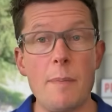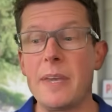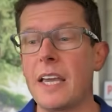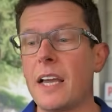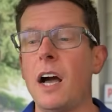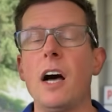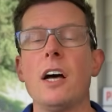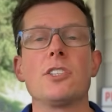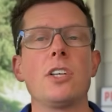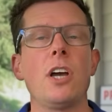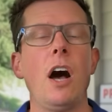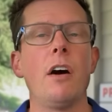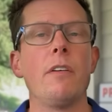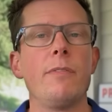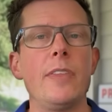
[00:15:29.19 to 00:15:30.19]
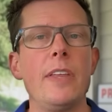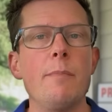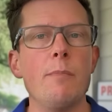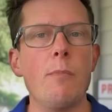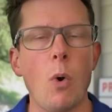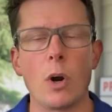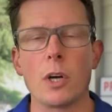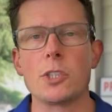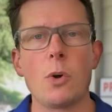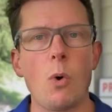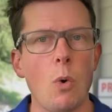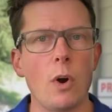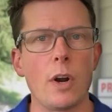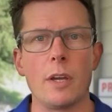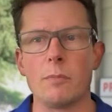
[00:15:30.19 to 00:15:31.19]
Because of the
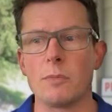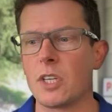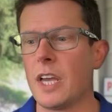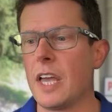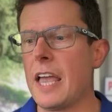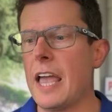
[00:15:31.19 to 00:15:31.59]
moratoriums